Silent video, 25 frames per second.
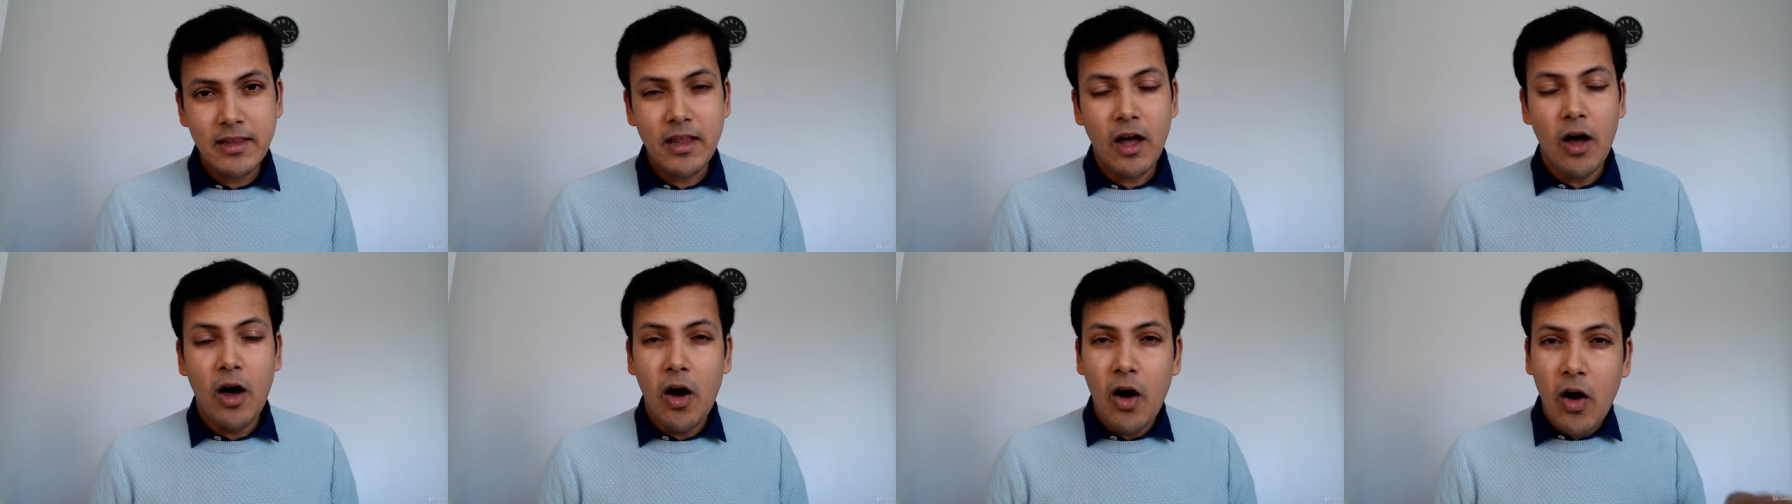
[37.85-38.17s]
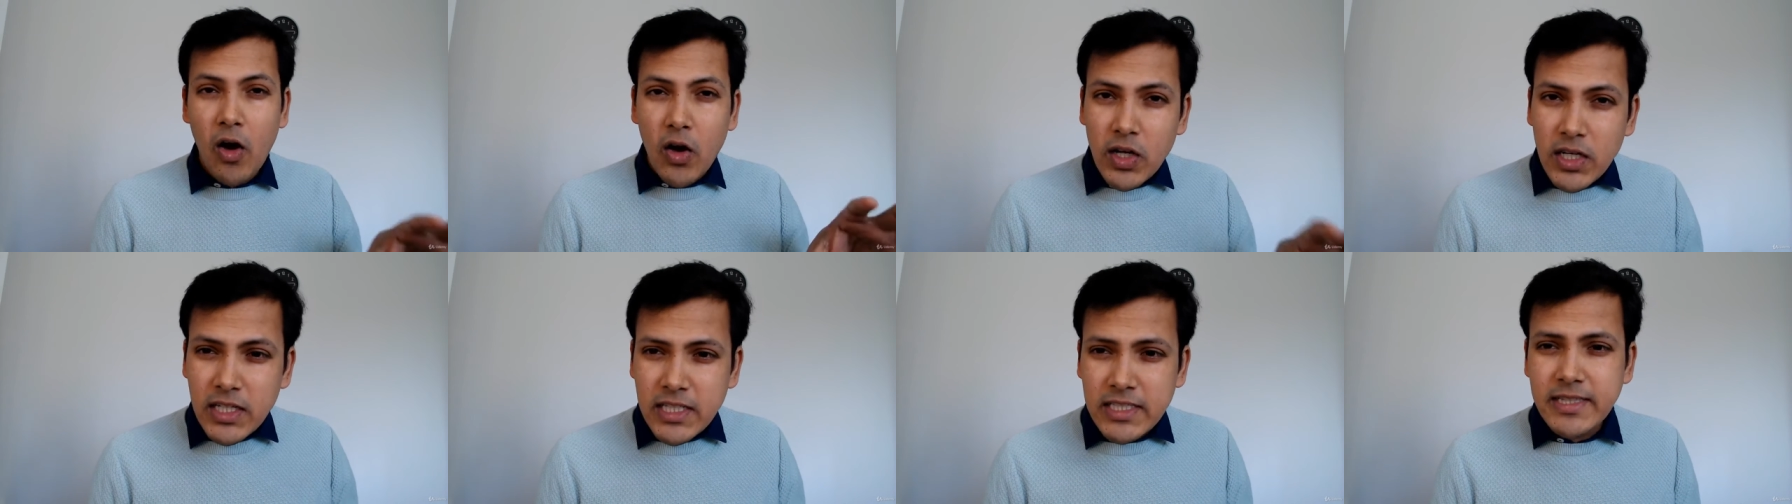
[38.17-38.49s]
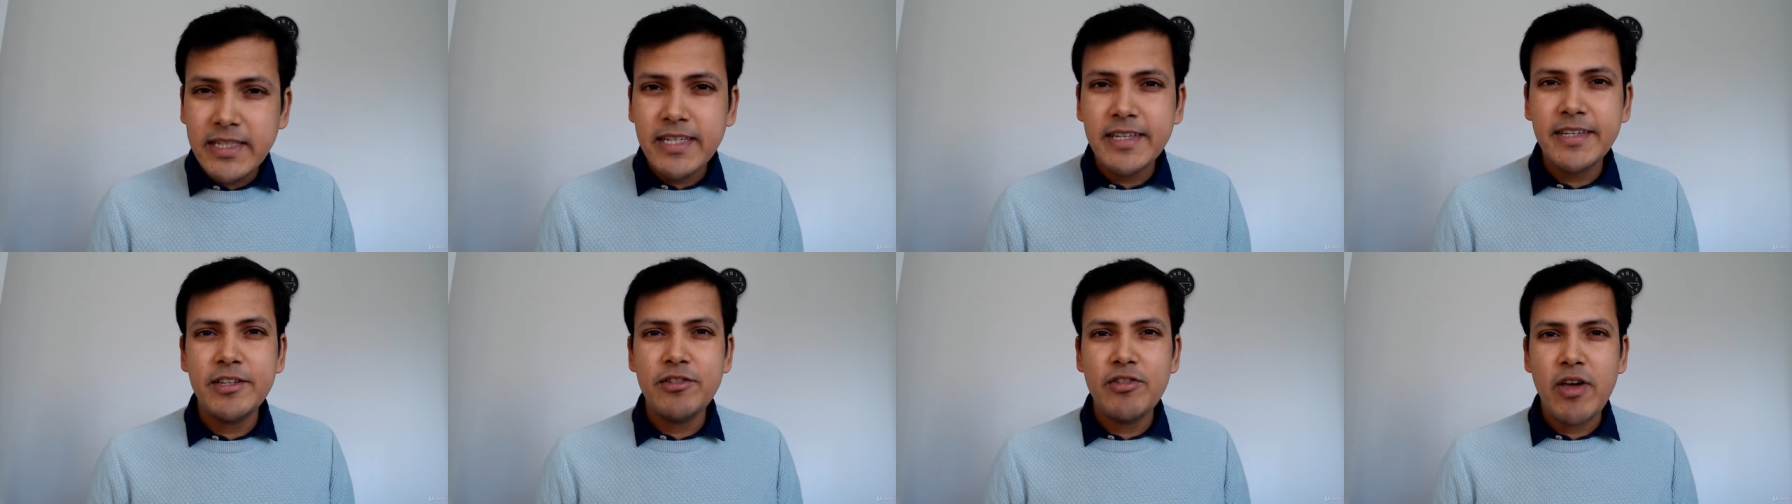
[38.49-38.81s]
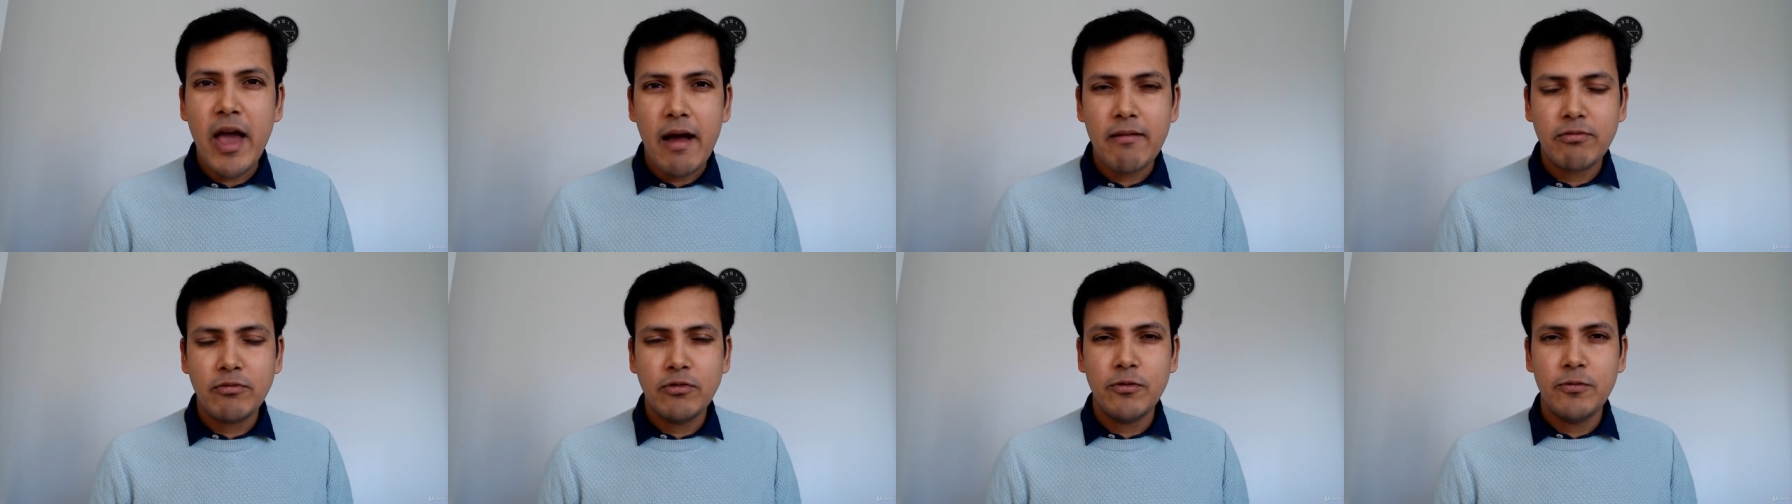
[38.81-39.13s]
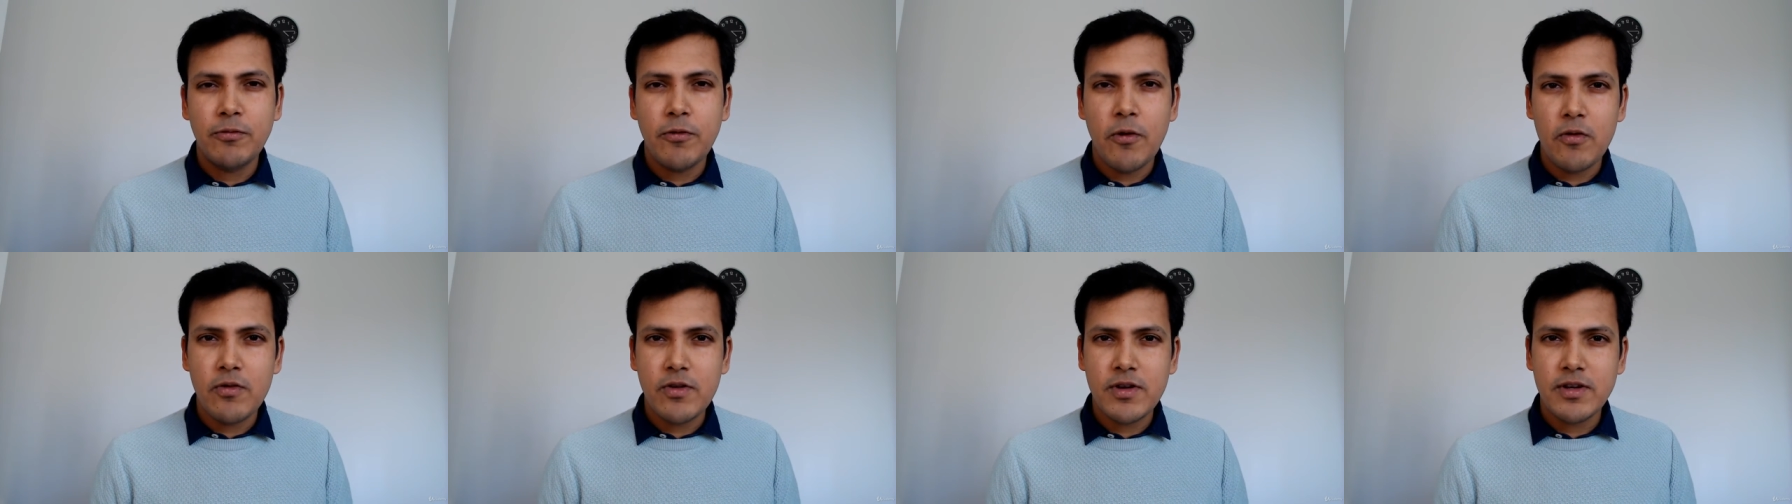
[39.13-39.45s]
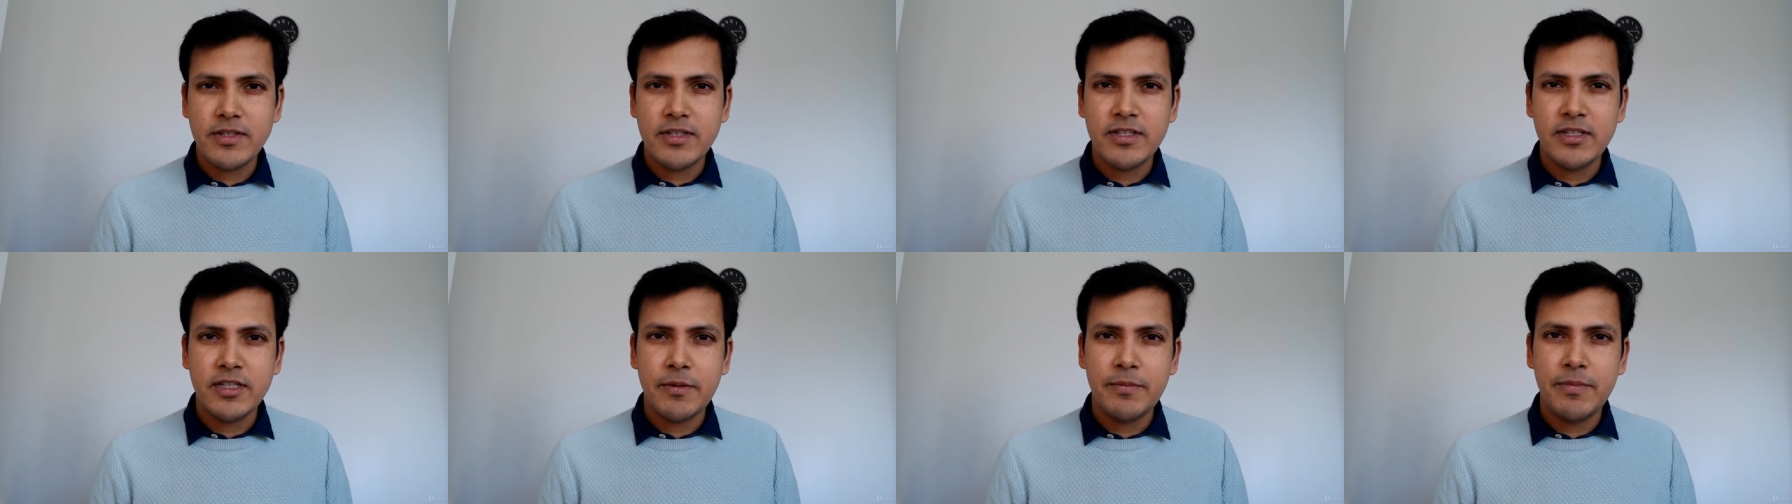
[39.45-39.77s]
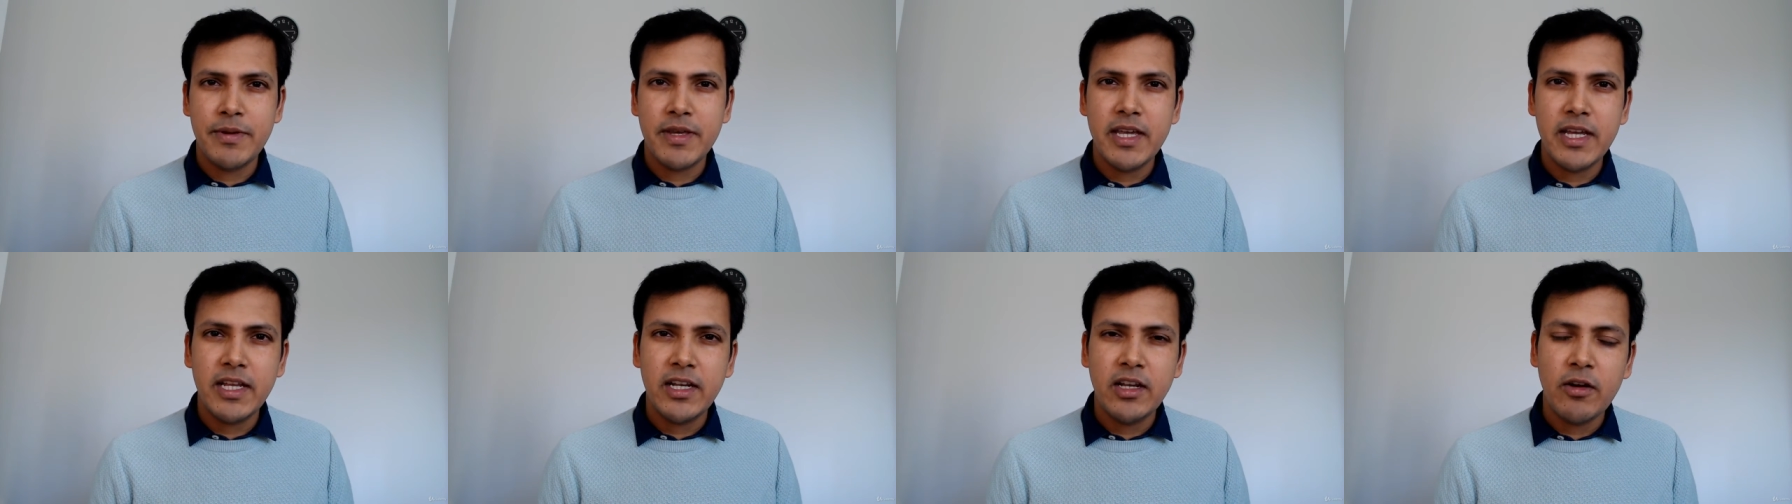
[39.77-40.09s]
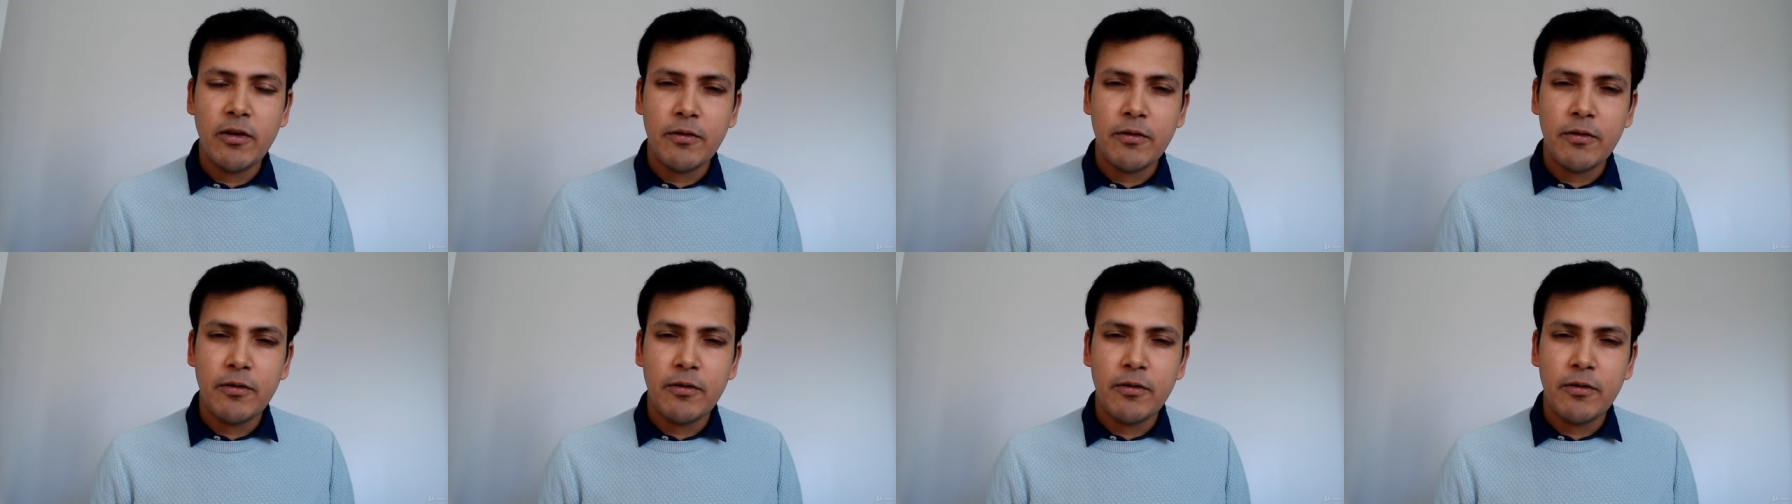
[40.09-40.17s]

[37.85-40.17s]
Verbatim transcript: the only thing you have to focus in the beginning